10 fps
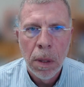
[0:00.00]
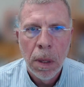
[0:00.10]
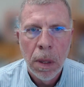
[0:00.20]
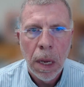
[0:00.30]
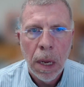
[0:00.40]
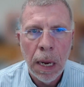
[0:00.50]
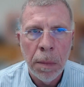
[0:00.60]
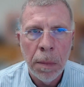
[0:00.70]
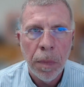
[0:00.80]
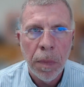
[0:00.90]

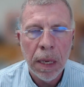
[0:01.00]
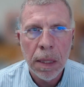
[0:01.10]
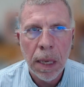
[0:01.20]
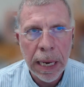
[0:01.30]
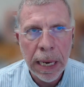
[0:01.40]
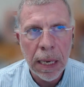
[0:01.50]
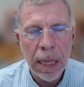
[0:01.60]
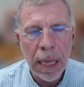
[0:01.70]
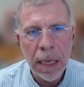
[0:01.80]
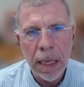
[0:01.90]
Um, it's likely
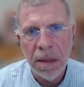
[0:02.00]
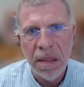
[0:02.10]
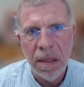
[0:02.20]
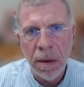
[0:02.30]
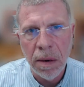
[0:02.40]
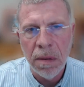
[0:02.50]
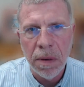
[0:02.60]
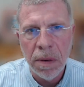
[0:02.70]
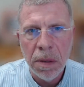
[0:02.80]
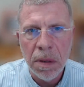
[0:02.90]
that that third
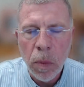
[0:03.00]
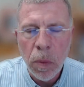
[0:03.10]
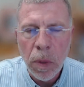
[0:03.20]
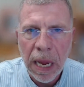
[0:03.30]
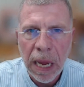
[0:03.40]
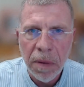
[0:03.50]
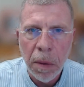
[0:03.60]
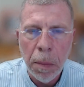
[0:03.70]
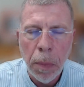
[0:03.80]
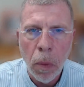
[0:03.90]
version will have an
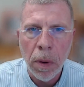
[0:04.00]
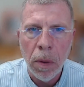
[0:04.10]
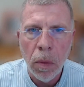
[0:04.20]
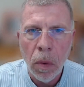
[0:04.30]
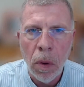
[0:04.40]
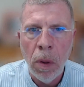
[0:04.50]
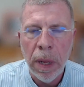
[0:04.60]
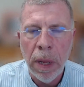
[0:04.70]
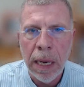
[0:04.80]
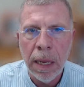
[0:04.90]
important role
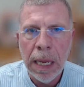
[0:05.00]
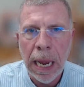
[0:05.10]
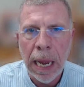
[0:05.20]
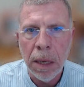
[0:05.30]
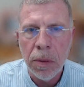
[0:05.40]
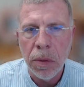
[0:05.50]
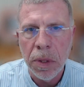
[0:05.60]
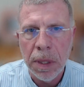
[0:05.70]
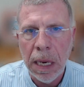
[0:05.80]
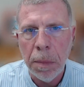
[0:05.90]
in the actual
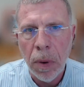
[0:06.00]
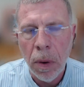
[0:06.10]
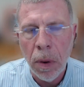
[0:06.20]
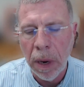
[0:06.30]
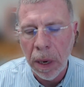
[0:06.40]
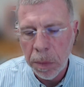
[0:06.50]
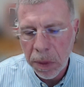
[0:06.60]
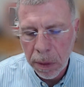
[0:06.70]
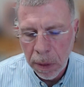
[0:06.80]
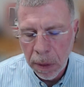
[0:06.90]
state programs,
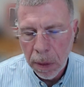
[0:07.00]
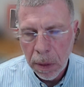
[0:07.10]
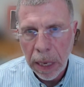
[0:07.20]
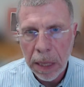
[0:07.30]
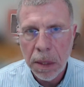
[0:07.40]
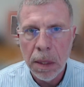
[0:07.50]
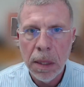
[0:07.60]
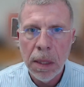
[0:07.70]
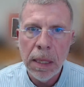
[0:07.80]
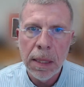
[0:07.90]
as the
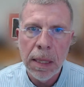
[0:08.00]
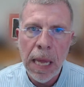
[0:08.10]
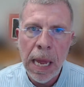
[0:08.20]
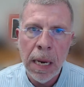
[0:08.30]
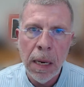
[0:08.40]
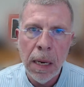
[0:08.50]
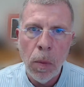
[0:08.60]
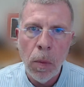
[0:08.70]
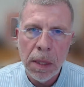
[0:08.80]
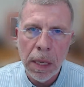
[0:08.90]
states then,
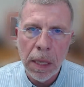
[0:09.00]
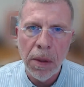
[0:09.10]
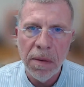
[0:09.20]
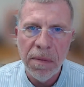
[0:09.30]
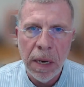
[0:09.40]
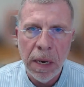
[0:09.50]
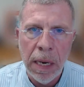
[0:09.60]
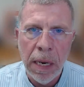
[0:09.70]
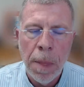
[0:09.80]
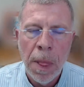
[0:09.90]
once they get their
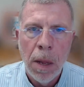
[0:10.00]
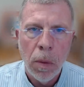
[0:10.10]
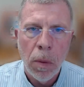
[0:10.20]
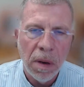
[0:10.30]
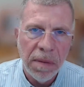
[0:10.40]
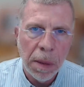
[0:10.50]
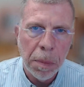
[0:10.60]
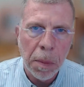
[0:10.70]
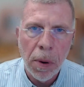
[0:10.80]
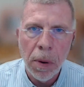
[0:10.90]
funding, will develop their
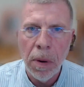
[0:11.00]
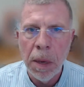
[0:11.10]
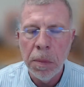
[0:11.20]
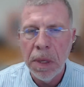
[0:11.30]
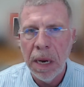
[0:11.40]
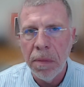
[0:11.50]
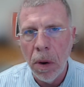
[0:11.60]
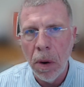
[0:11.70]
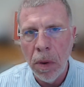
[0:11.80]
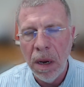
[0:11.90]
programs, have their
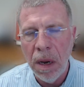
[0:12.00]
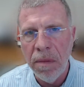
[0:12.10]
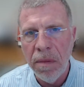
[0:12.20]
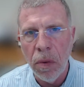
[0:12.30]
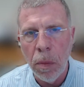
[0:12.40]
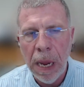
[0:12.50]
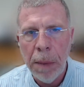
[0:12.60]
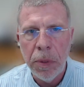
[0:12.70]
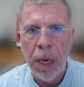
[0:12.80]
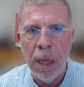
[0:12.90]
own individual map
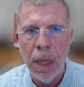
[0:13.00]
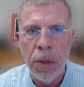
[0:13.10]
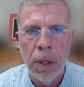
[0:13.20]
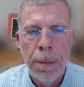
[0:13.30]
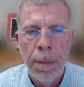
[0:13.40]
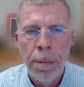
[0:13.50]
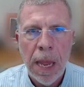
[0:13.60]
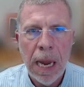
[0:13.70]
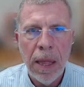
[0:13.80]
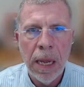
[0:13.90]
challenge,
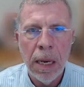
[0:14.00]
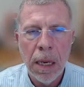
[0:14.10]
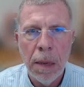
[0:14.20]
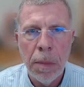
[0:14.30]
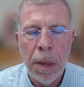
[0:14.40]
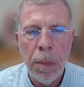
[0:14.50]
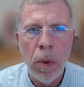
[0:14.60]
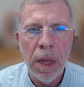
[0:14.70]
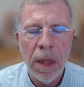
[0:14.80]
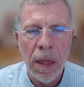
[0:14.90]
and then come up
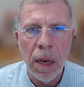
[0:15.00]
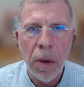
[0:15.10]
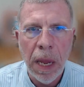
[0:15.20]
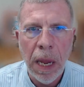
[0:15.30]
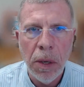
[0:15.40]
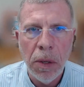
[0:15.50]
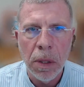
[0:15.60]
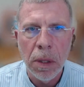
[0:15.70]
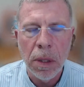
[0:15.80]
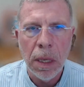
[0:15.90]
with the
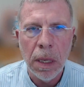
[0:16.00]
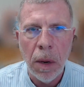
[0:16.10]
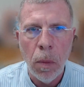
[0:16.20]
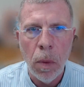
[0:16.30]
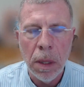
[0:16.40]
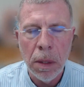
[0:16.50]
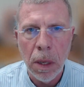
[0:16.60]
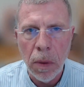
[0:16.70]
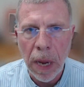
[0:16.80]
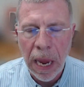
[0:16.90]
locations that they want to
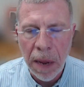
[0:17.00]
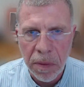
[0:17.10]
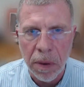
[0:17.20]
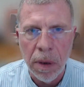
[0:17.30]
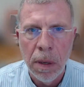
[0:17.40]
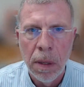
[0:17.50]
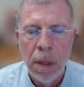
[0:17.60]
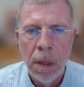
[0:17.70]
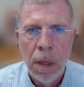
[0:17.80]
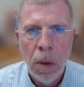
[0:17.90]
go after
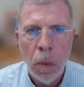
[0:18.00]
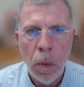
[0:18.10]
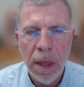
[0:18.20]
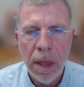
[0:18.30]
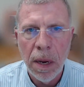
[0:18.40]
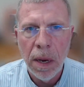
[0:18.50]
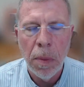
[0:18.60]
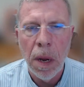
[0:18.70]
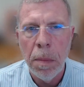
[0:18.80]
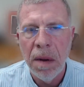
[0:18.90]
with their
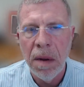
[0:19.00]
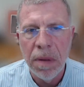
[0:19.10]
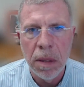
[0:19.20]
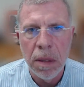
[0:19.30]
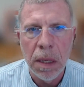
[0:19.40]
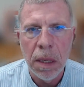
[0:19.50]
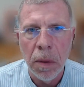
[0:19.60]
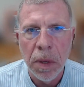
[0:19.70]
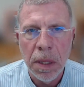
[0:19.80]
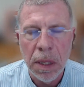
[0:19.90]
broadband funds that they
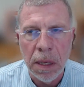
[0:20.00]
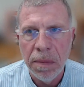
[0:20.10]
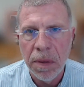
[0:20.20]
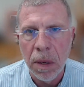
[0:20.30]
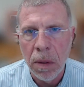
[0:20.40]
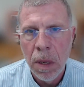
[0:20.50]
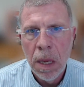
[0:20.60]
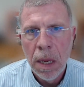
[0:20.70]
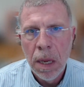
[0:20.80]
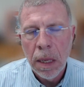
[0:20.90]
receive. So
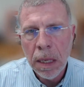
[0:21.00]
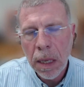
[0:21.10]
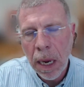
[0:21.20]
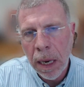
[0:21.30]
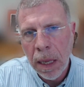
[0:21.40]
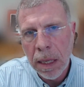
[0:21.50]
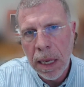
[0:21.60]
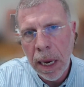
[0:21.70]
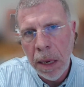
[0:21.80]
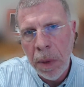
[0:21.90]
that's kind of the
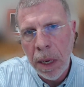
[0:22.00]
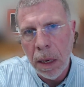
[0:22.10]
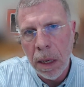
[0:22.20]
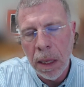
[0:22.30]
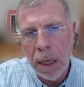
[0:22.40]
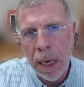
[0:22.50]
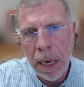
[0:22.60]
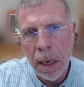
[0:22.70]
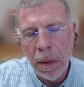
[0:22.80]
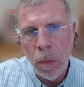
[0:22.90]
timing on the
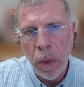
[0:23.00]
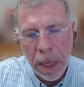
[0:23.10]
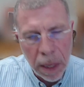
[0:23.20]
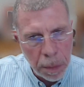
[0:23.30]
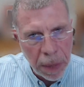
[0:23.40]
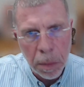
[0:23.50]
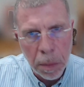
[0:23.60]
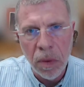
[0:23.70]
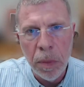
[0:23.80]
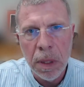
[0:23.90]
data. We did make
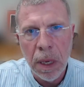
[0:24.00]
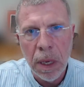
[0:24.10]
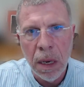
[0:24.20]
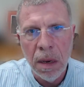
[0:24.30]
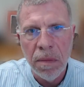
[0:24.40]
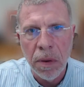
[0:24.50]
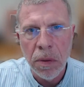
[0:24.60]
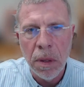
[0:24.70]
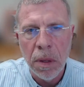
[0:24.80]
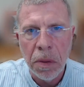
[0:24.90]
improvements again in version,
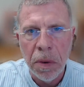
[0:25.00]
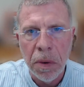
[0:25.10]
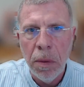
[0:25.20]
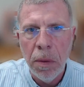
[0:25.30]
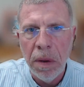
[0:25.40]
version three. three.